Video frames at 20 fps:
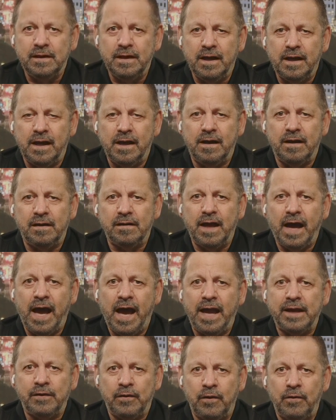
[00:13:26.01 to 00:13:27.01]
Uh,
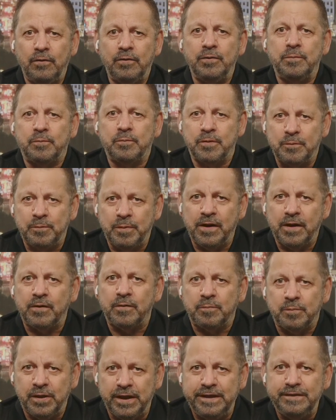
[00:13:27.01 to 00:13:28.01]
I go to prepare
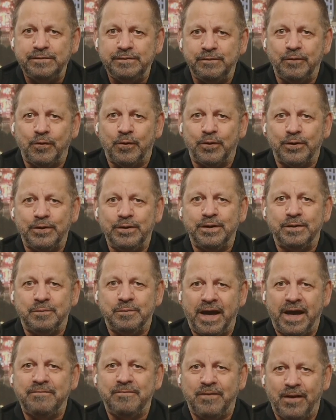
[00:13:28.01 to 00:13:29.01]
a place for you. In
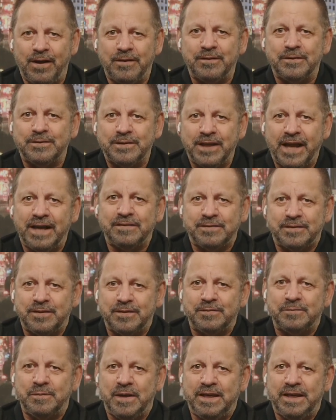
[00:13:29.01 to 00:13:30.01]
my father's house,
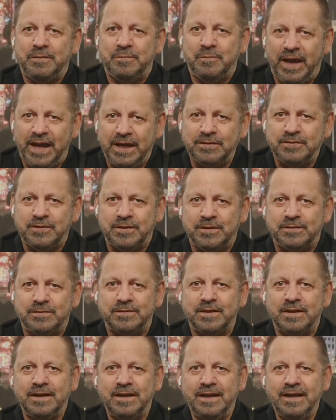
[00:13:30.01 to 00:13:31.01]
there's many
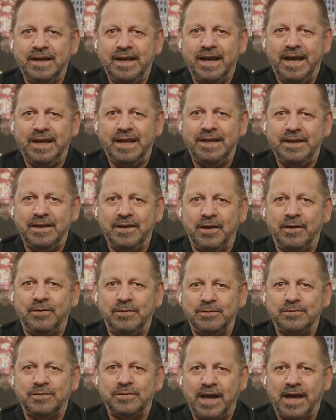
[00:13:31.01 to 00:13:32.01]
mansions. And he
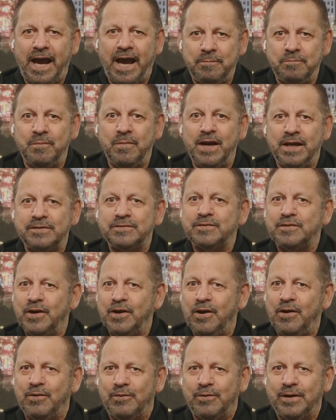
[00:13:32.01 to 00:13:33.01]
goes, I must
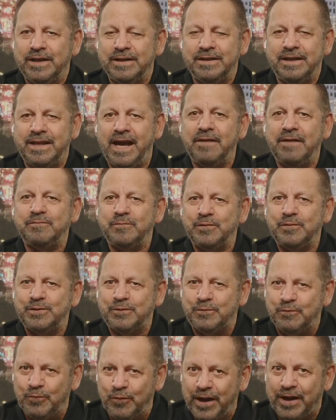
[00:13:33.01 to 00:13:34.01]
go. And that
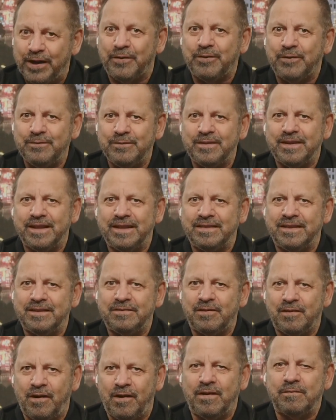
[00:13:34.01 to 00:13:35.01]
was where the
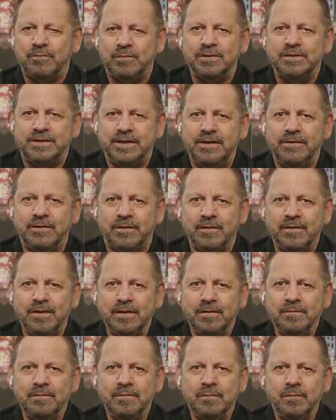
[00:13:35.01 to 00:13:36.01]
thought was there.
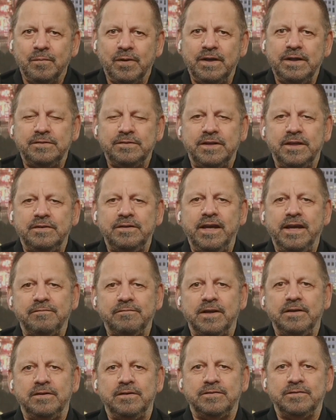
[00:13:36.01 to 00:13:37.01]
But he said, You have
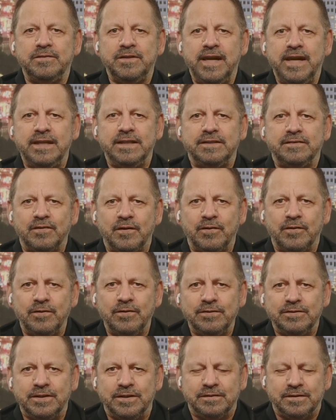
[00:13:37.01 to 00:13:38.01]
to understand, it's
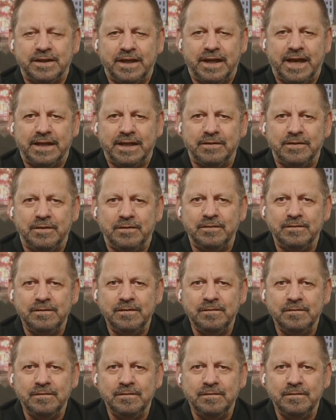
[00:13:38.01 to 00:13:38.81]
urgent that I go